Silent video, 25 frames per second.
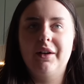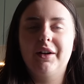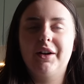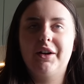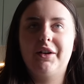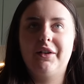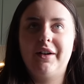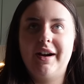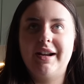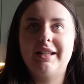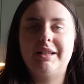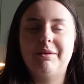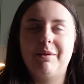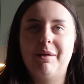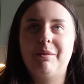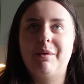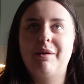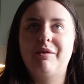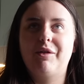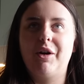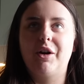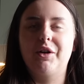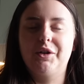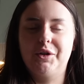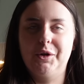crazy when
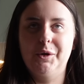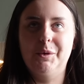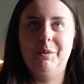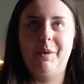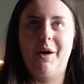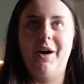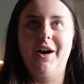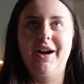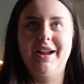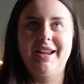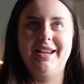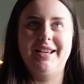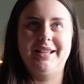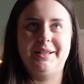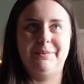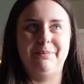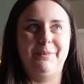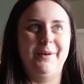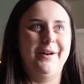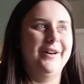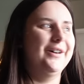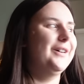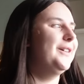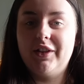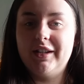we've got two boys,
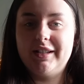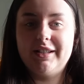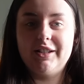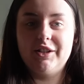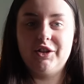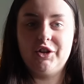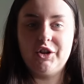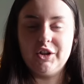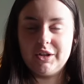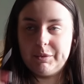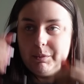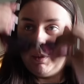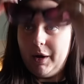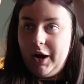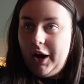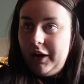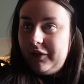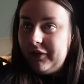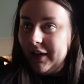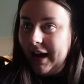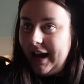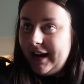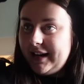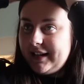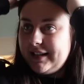but this is just
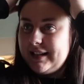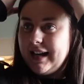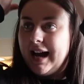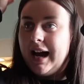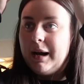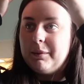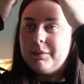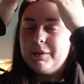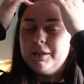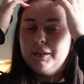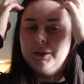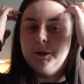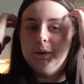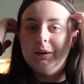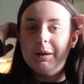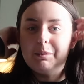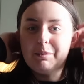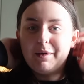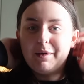perfect, absolutely